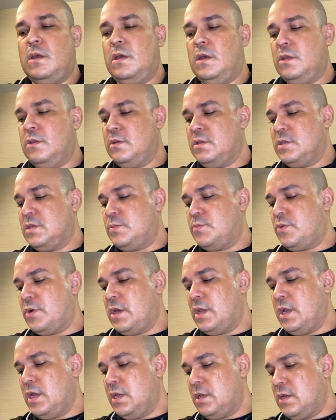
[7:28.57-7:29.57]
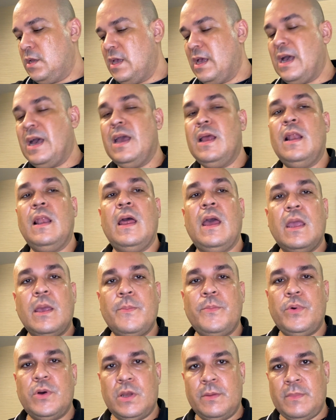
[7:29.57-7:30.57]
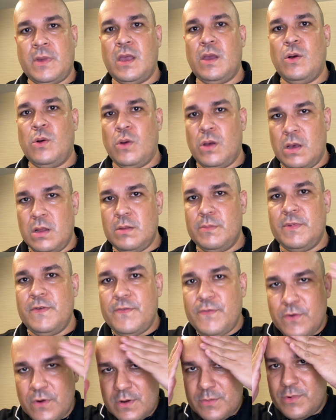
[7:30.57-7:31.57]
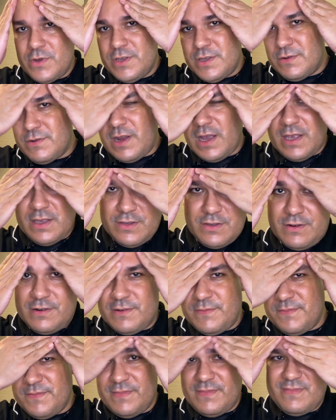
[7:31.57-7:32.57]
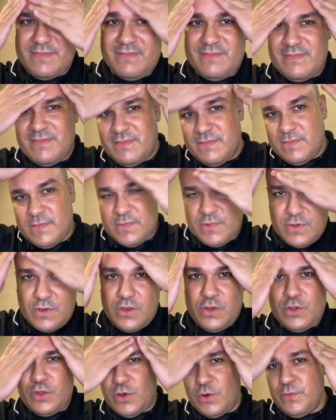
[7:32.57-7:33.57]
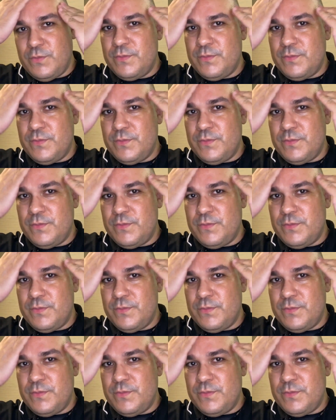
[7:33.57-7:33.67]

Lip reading: And just spread it. I like putting my oil before moisturizer, so you know.